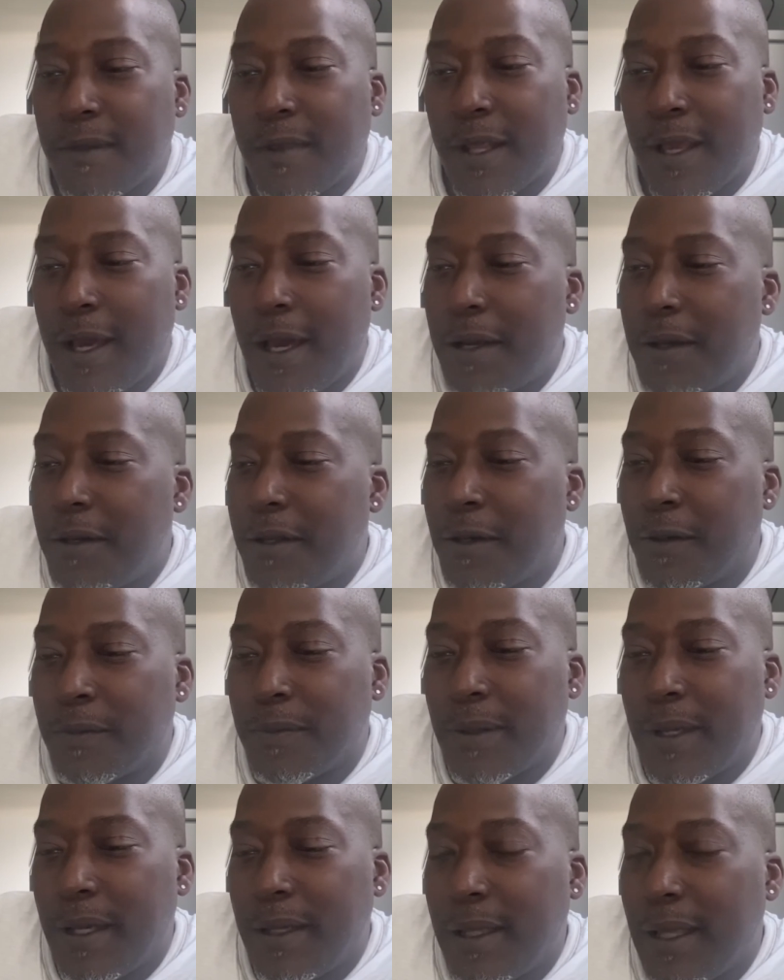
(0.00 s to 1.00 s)
I don't know.
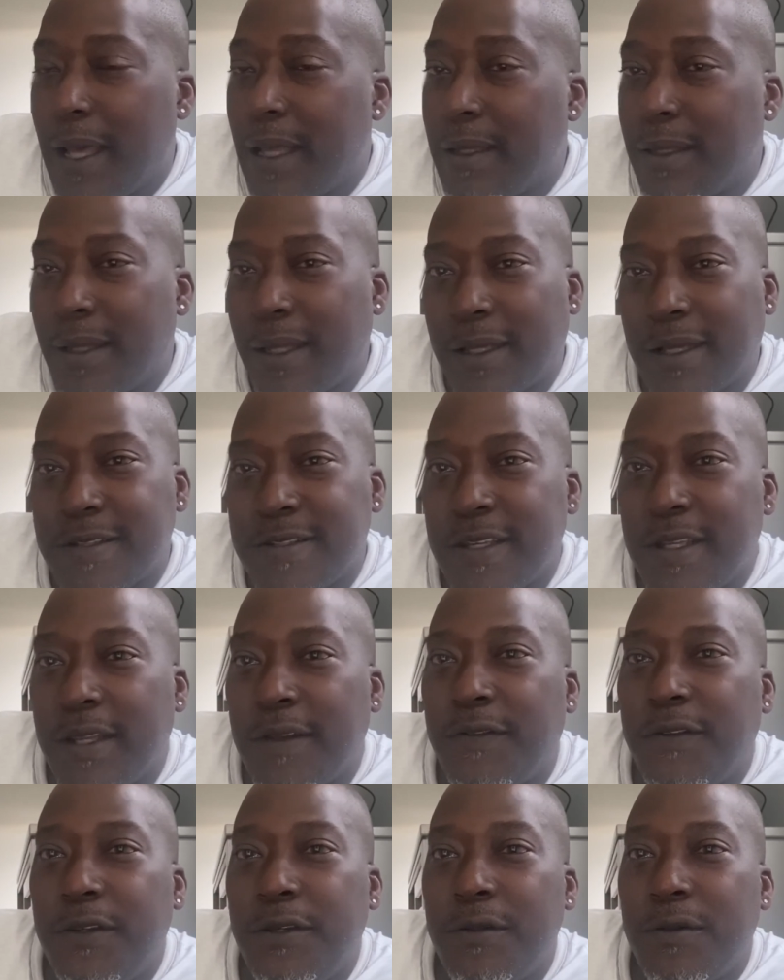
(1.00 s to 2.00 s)
Like I said, if
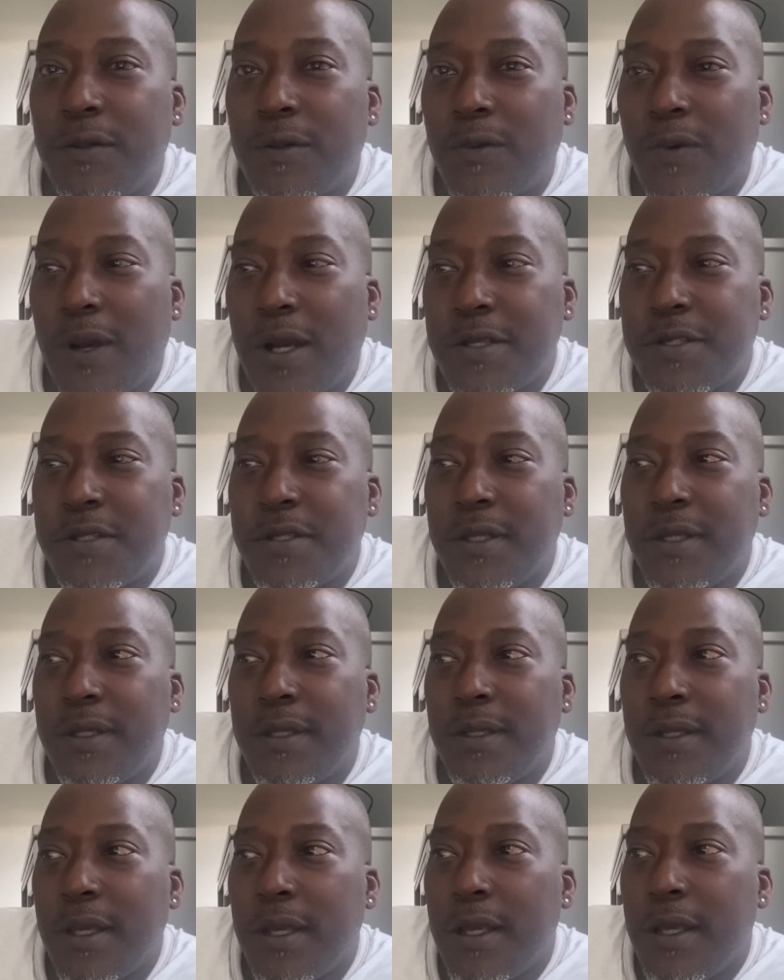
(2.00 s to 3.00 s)
you are watching it,
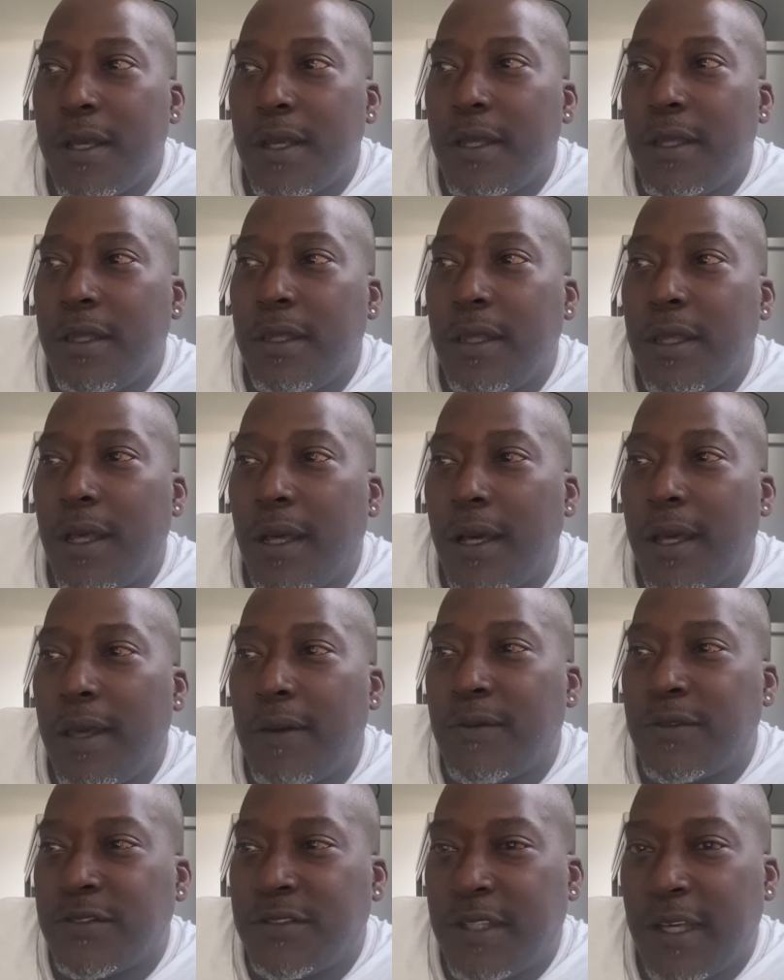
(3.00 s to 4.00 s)
it
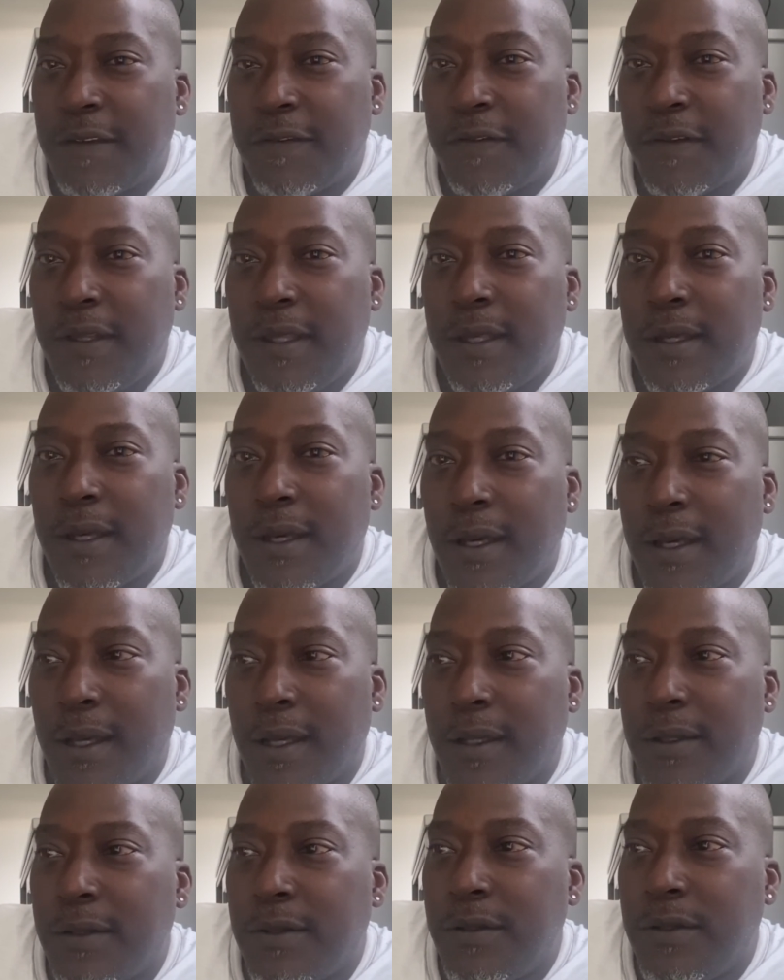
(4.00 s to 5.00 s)
was definitely,
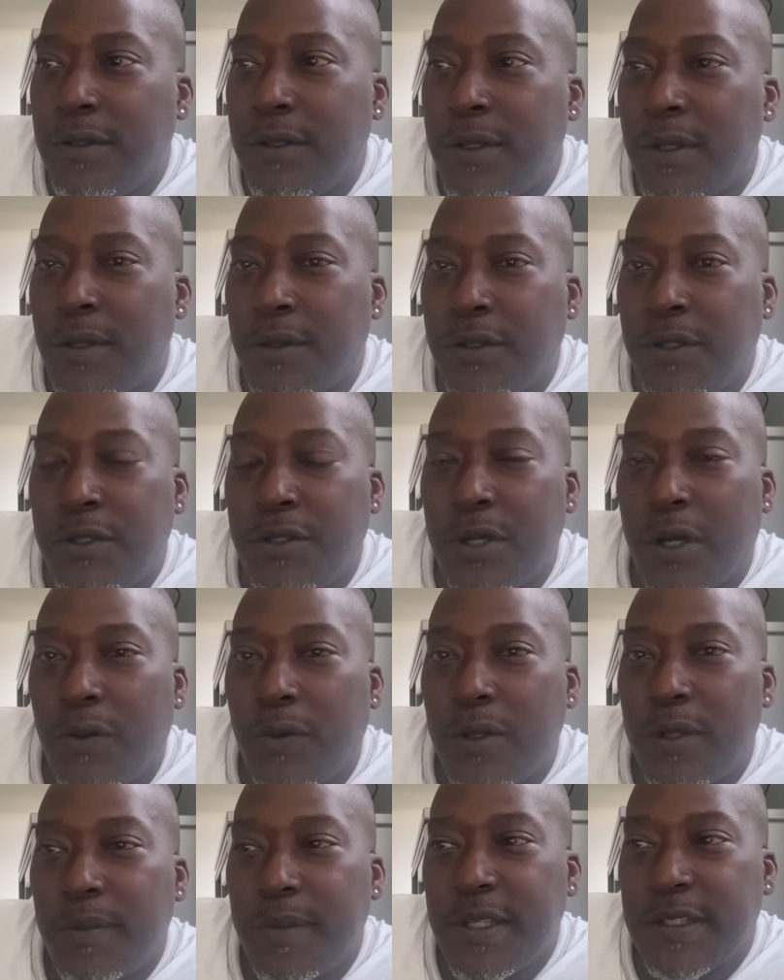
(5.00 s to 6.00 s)
you don't
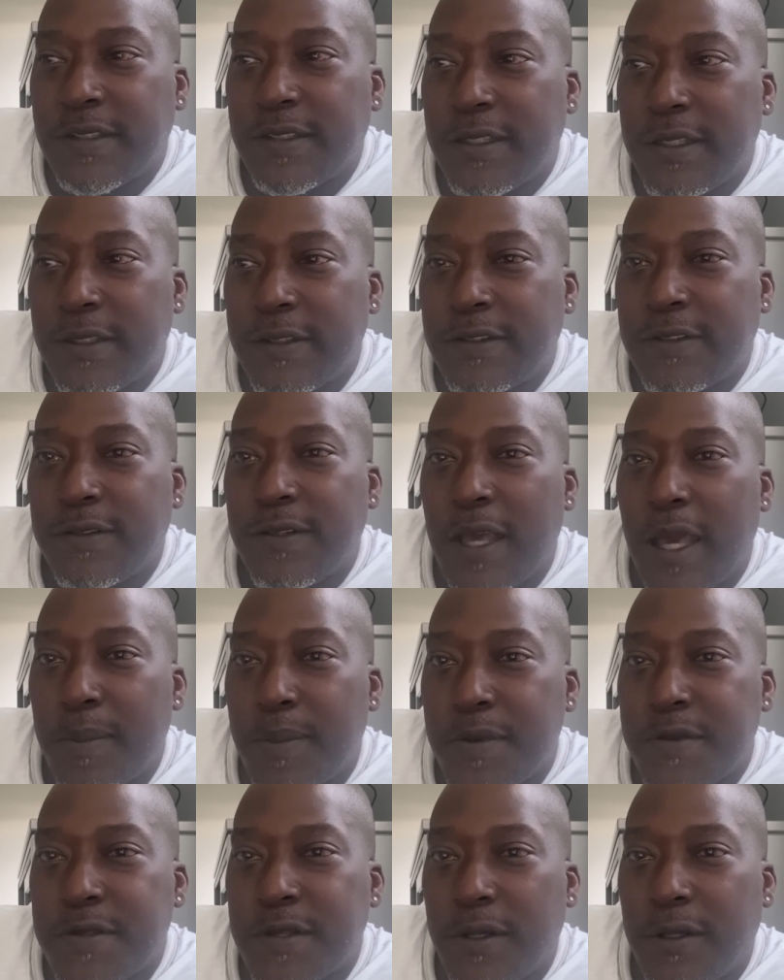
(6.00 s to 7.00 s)
want to miss this
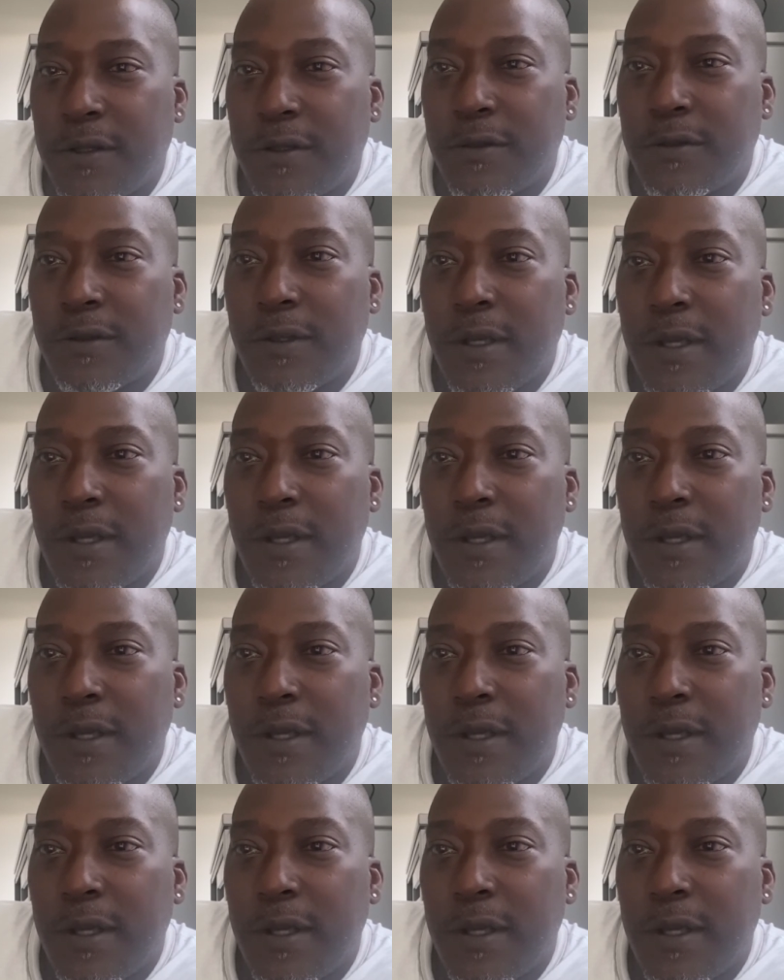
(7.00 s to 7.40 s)
episode.